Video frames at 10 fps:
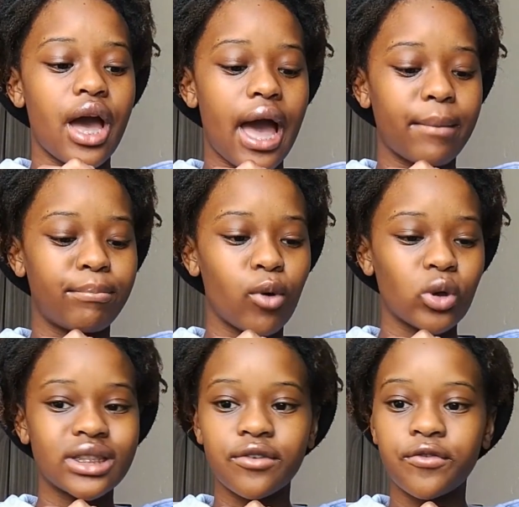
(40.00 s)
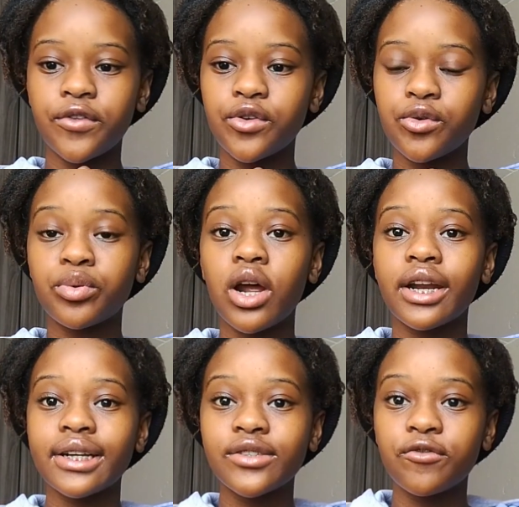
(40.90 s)
I bought a few
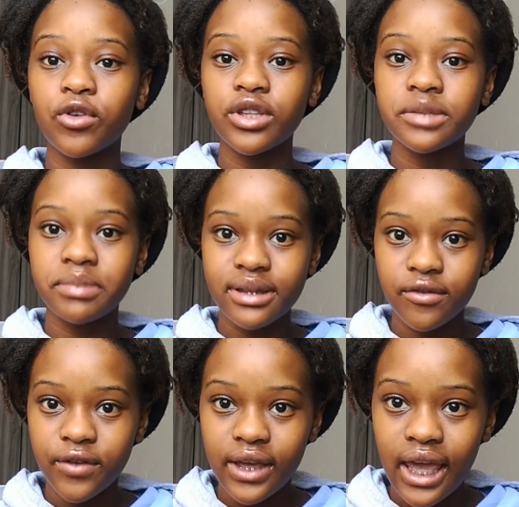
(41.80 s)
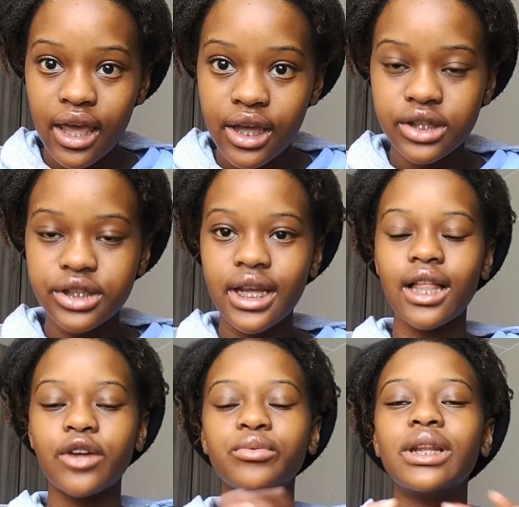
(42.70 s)
products for the specific
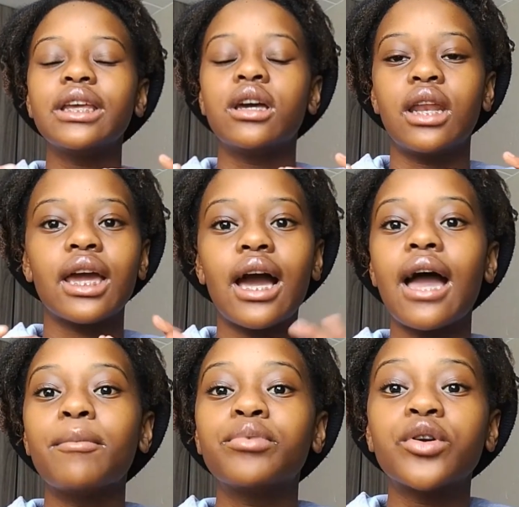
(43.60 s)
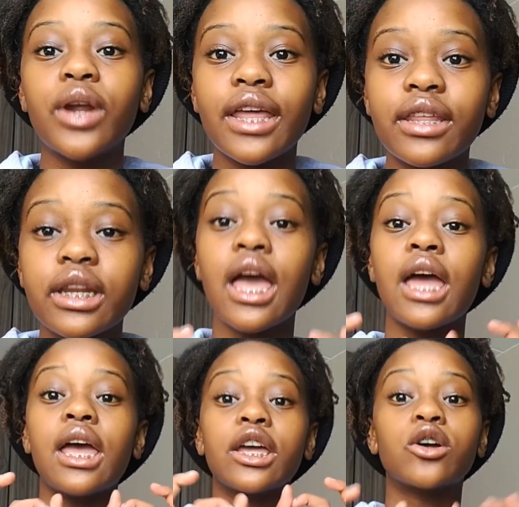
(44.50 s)
hairstyle. I really, like, I pray that
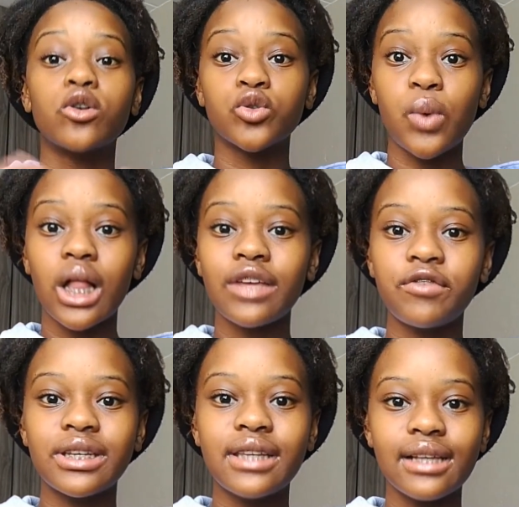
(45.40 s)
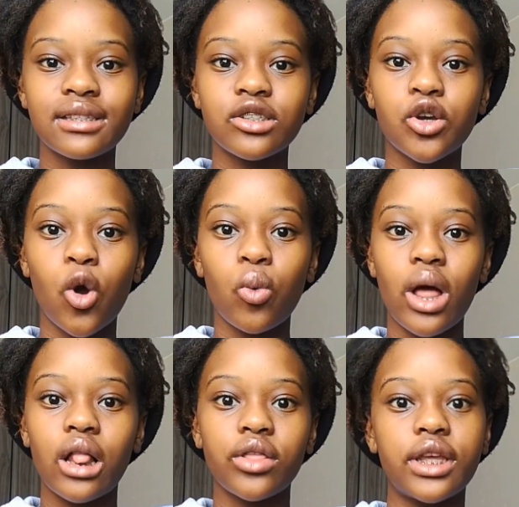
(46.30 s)
it goes well. If it doesn't go
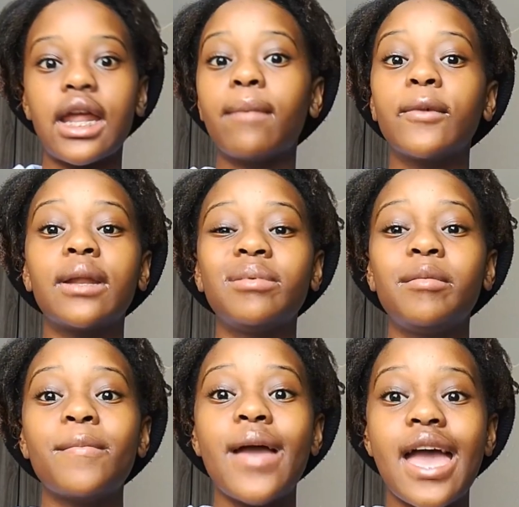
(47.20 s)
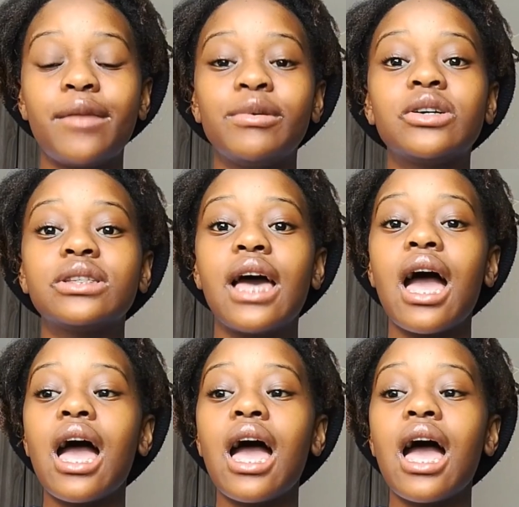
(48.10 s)
well, then I'm going to be mad because